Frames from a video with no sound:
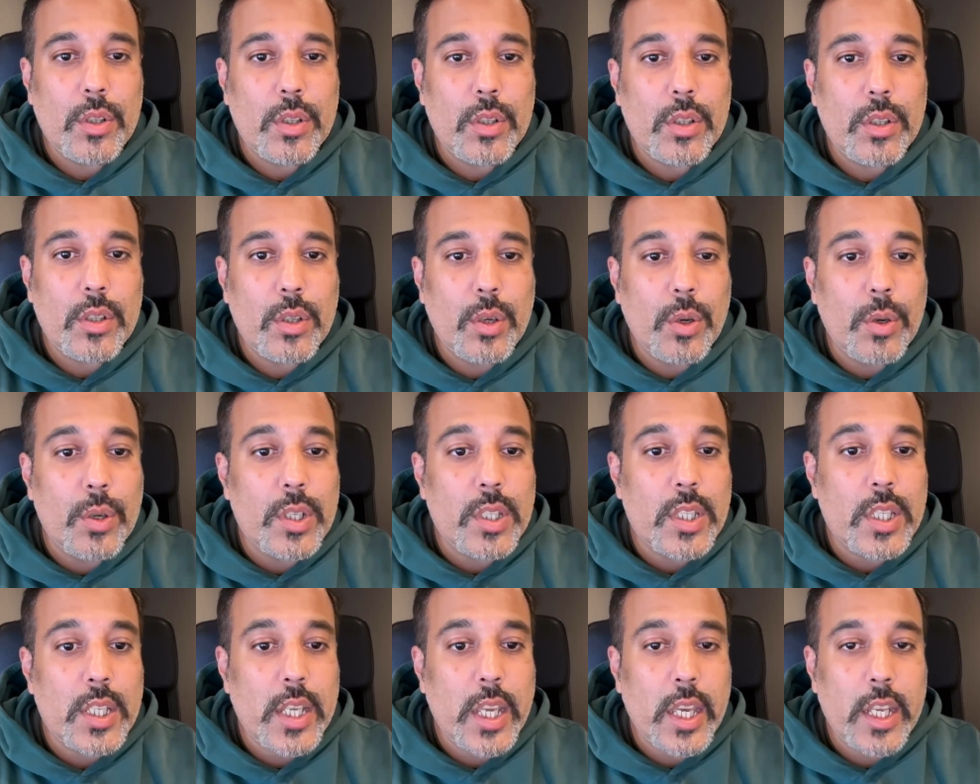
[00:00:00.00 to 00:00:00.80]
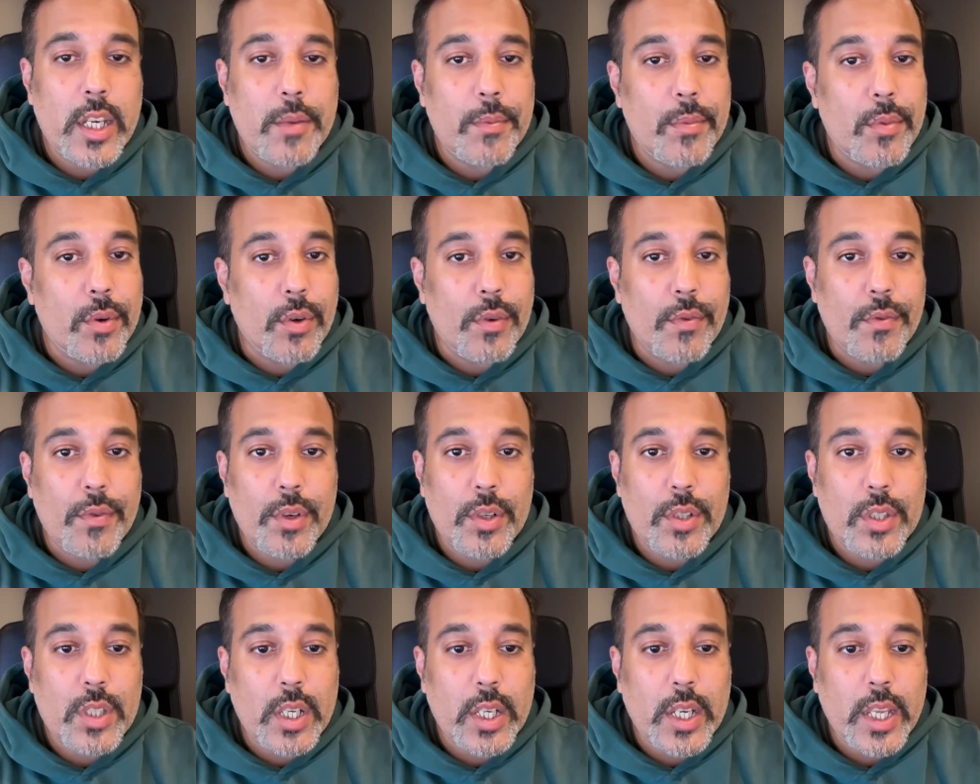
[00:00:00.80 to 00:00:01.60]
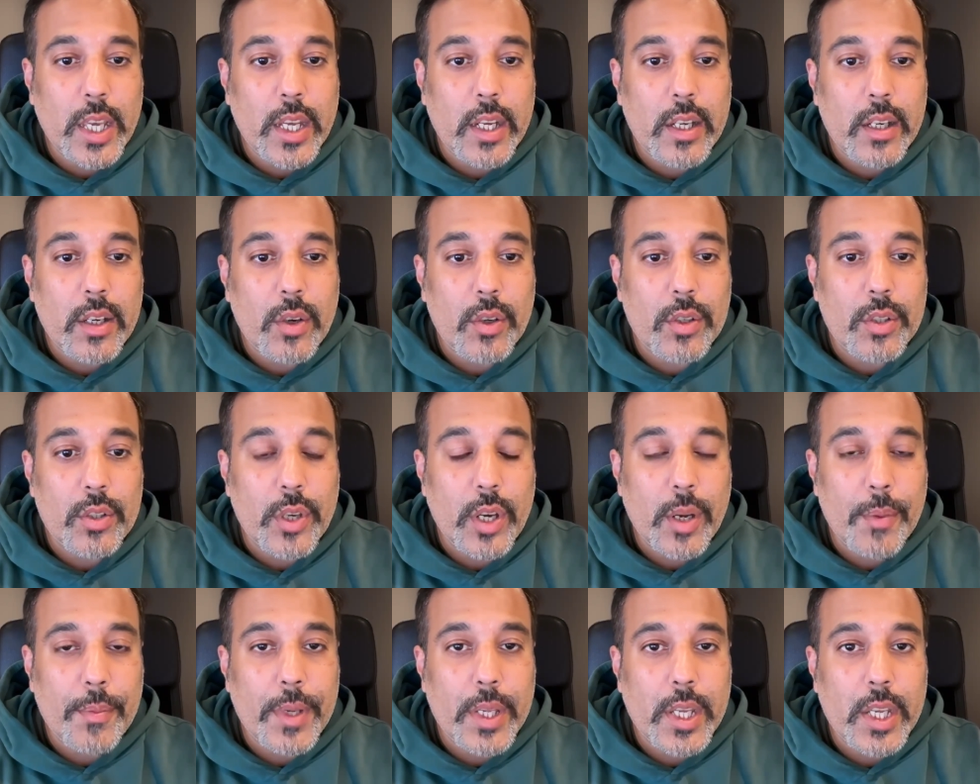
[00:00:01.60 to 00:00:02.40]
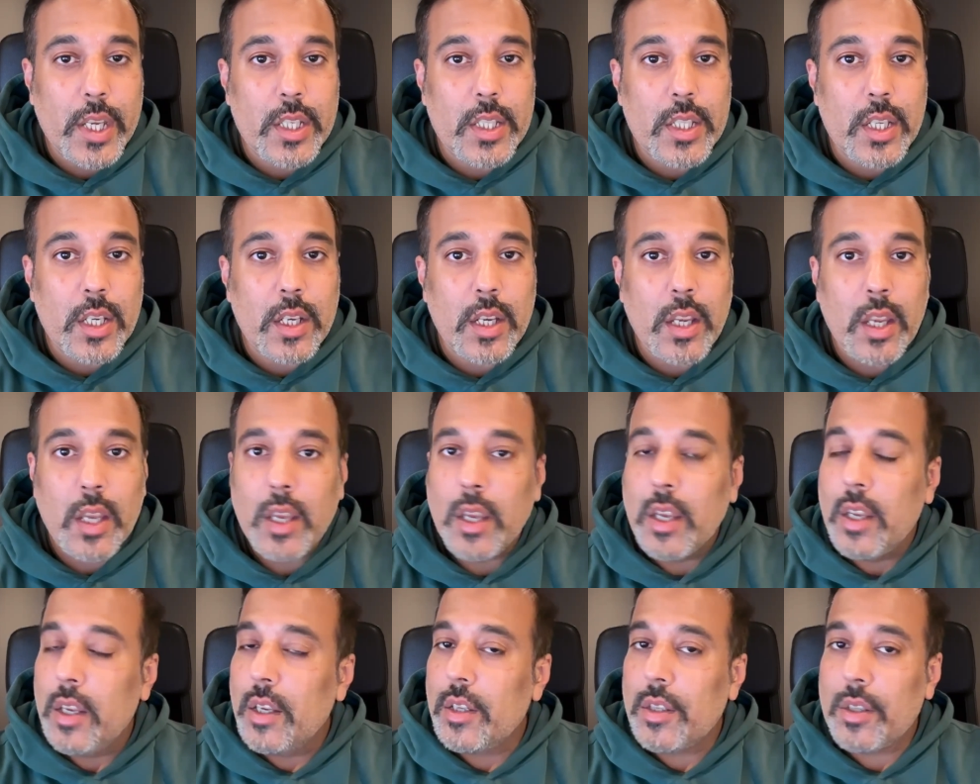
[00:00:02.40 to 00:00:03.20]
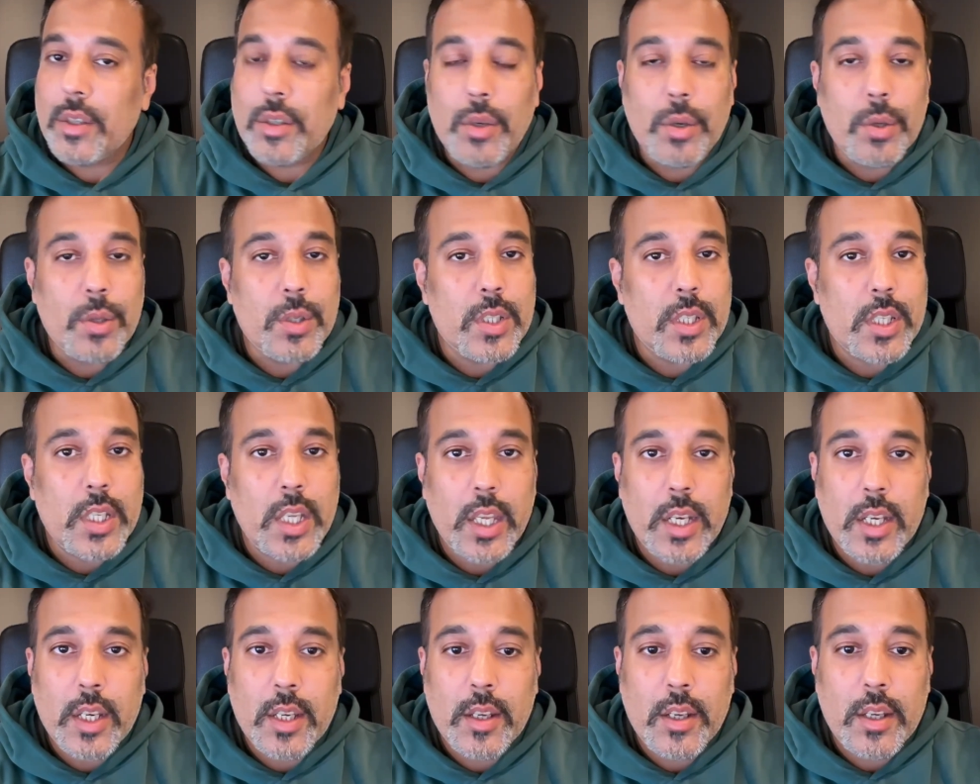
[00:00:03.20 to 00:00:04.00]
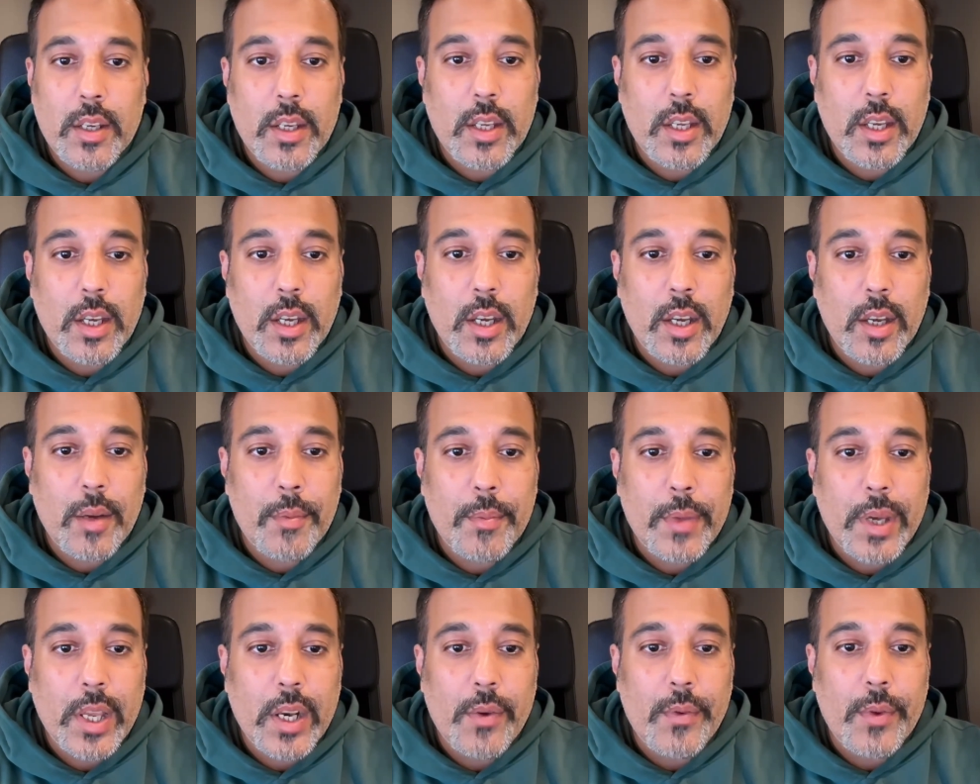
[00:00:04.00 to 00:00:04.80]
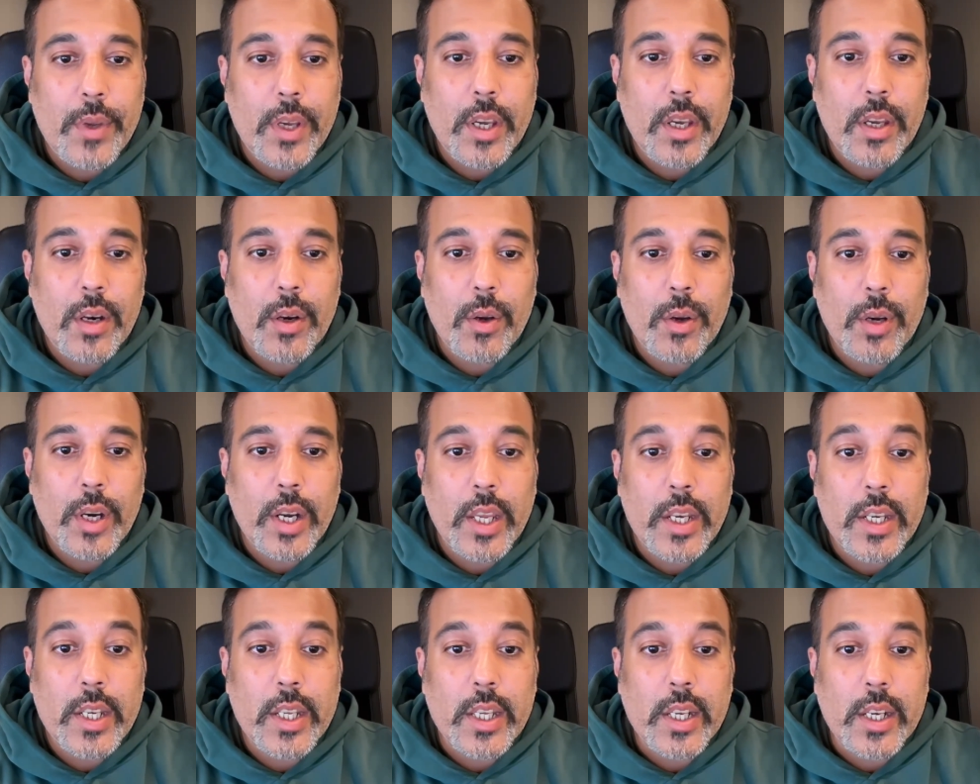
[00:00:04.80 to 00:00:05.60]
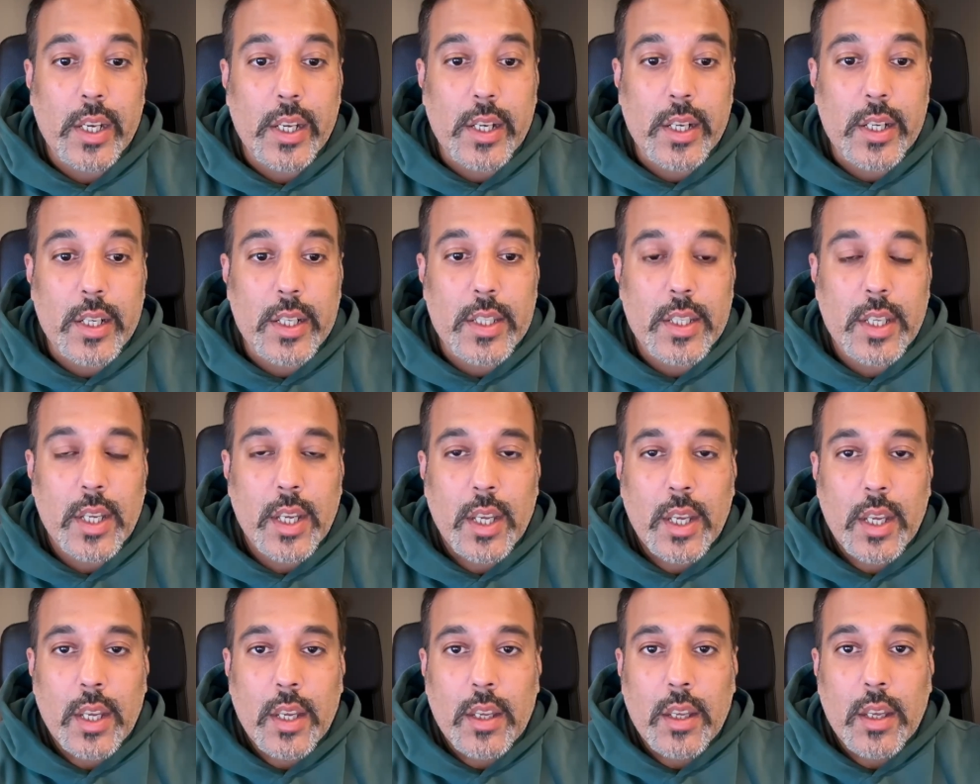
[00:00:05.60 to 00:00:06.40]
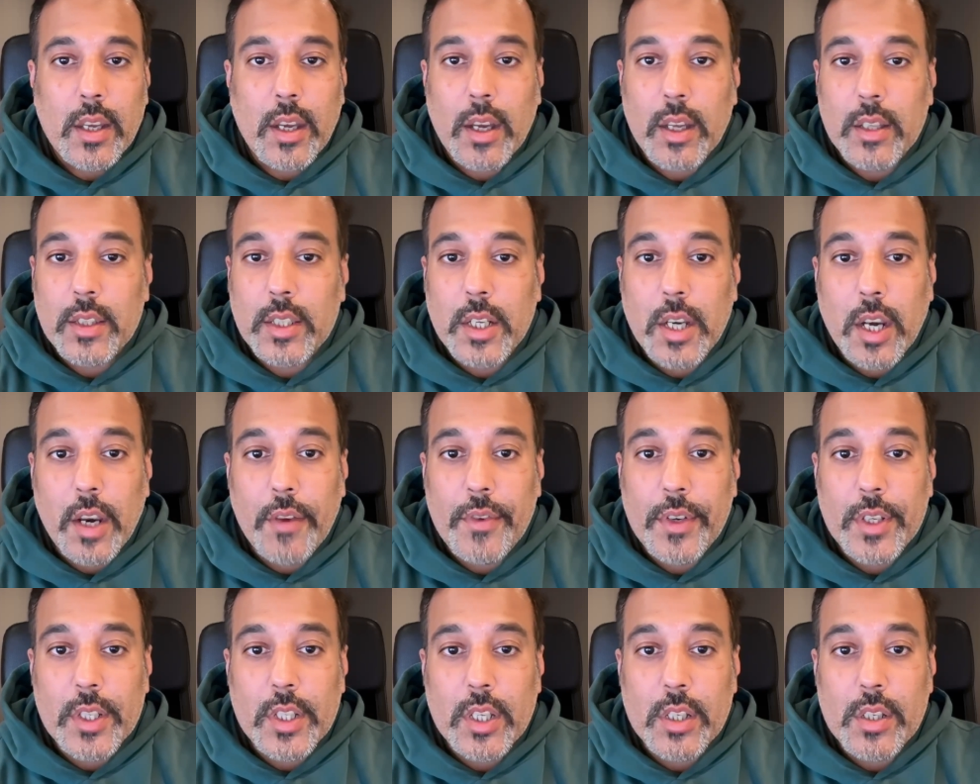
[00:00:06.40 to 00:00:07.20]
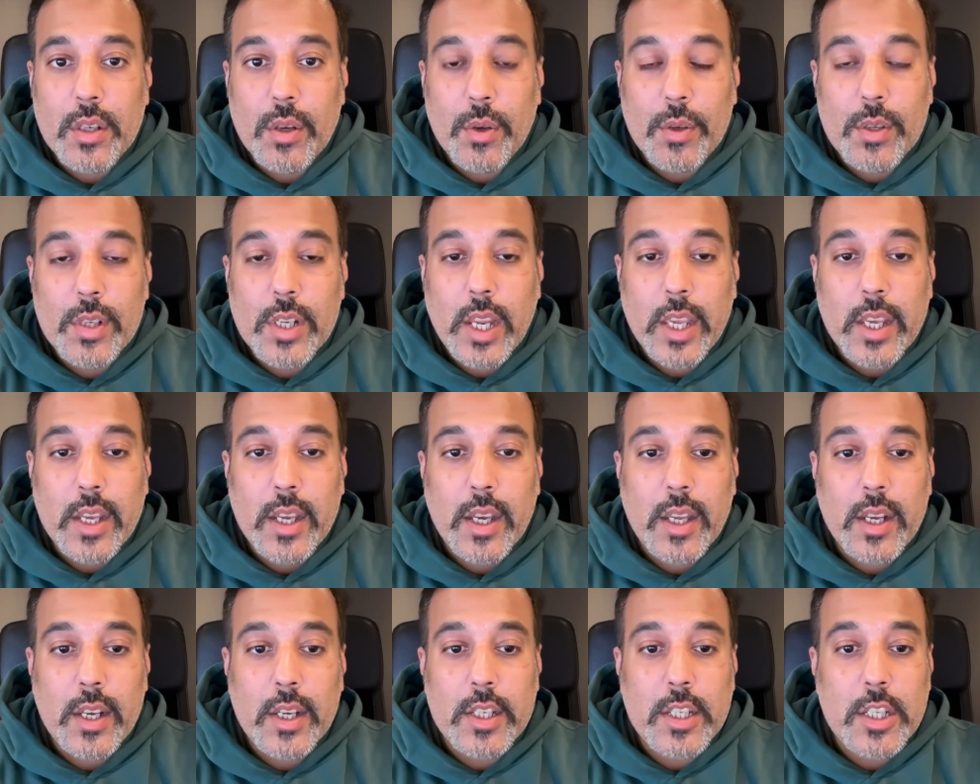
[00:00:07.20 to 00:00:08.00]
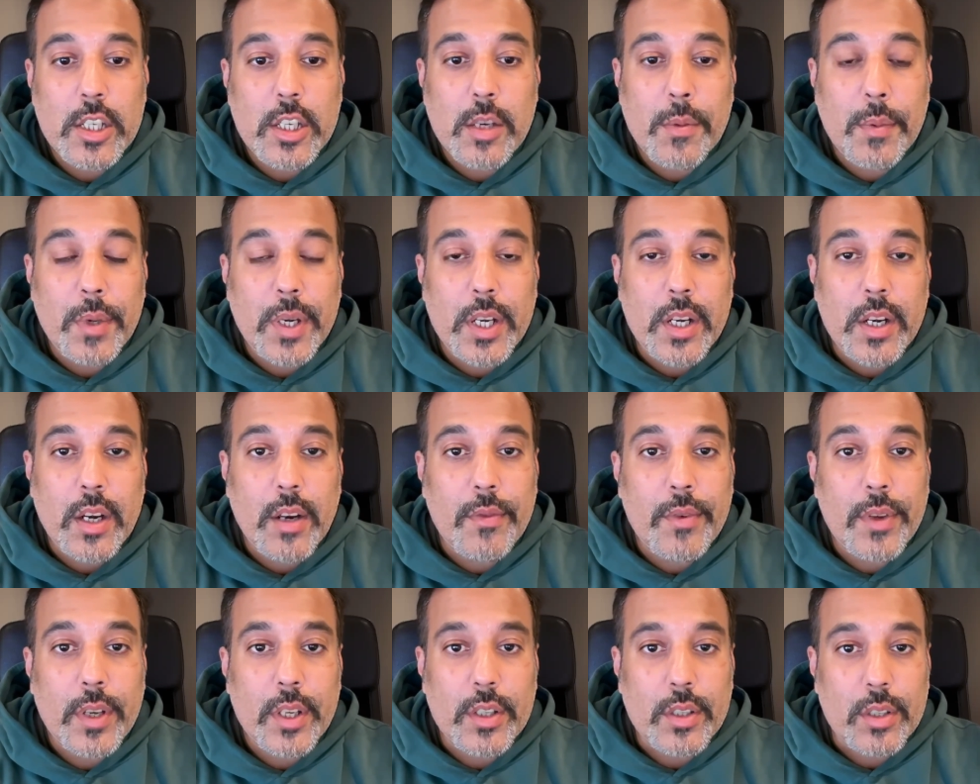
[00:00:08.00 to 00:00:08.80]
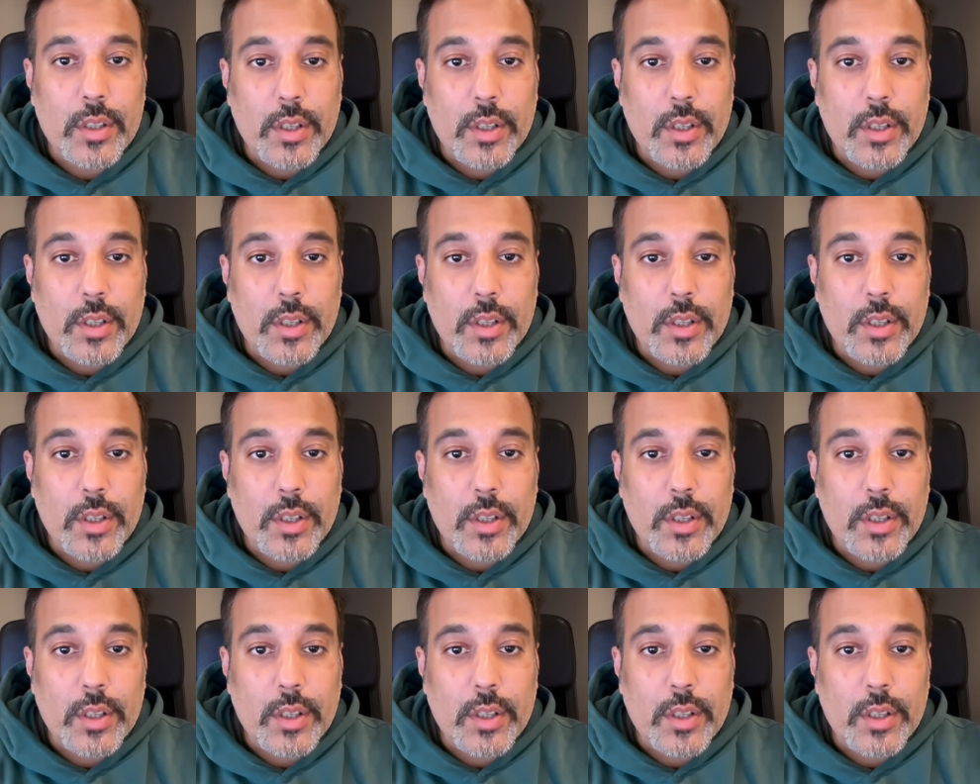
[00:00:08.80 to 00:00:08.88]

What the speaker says: don't see any brute force attack on your application. You don't see any malware or any alerts. The traffic just looks like a legitimate traffic,